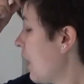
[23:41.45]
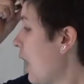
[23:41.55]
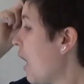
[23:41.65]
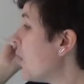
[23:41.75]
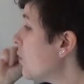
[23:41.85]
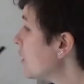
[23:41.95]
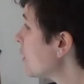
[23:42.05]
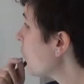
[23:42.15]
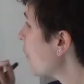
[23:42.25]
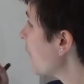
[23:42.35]
How is
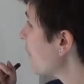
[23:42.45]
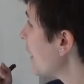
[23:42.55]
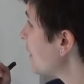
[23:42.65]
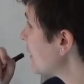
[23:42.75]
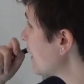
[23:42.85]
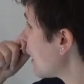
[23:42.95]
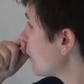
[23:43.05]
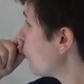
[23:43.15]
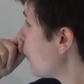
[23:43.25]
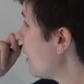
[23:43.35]
the way of getting
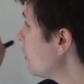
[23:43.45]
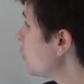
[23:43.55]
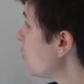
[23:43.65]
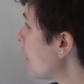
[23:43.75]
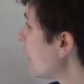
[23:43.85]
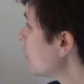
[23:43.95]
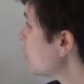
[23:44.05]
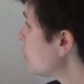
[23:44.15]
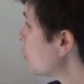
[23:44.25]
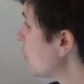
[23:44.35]
that? Well, you can
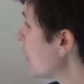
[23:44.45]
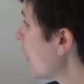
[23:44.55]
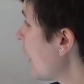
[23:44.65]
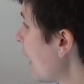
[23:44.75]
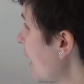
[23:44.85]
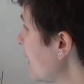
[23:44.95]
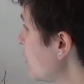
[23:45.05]
choose any